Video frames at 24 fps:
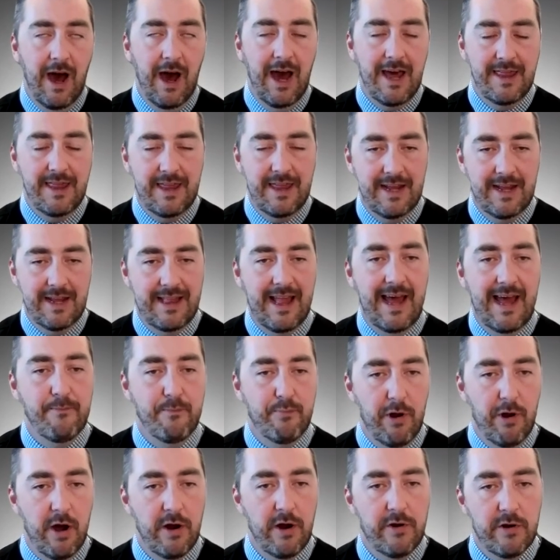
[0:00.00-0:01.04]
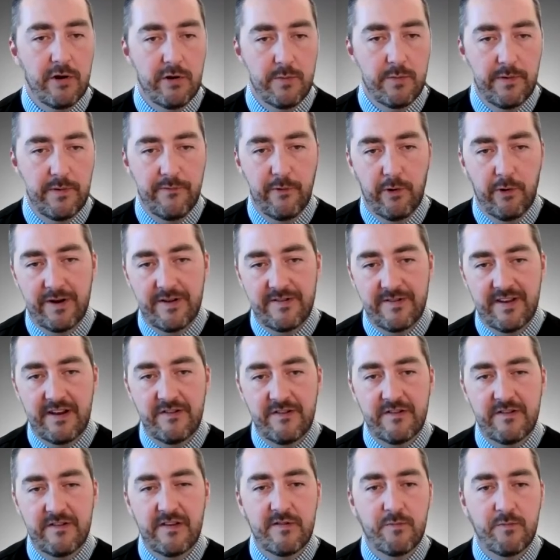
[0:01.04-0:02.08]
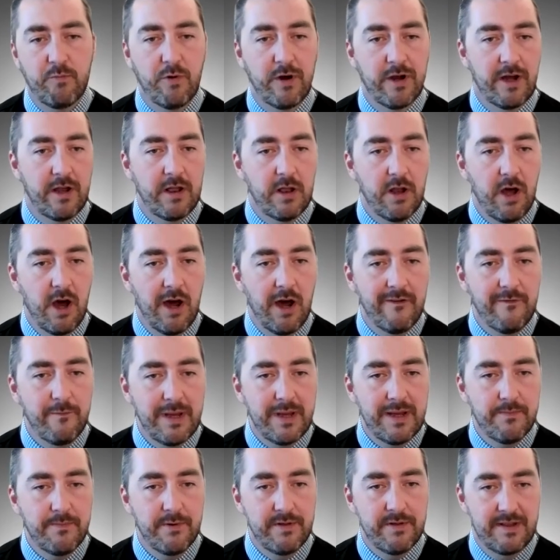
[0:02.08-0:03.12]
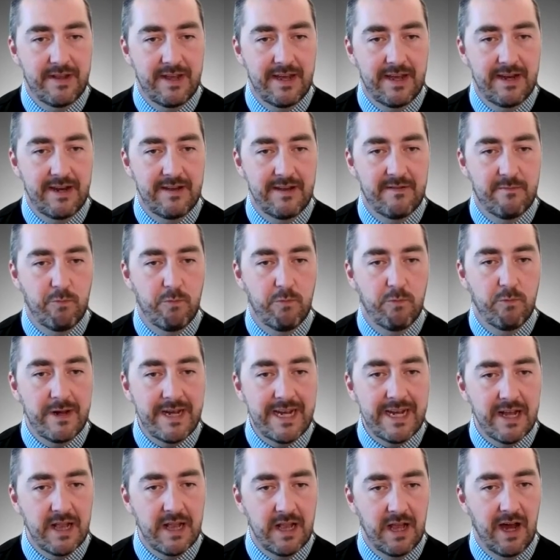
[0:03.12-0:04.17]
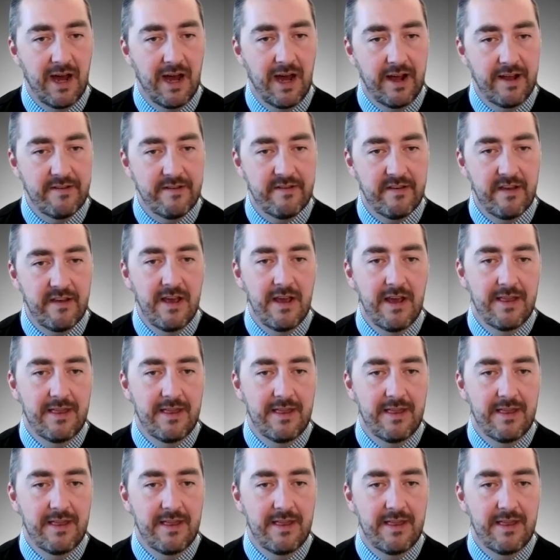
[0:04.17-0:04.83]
I think, that broader group of organizations, because what a lot of people did is realize